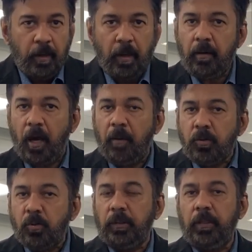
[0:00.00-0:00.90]
and I'm
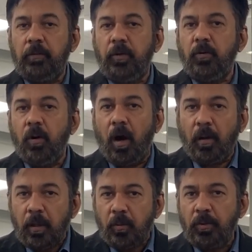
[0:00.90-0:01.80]
sure that when you
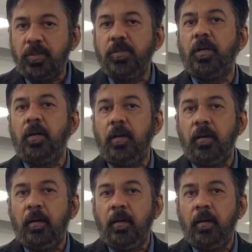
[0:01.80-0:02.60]
undergo this journey,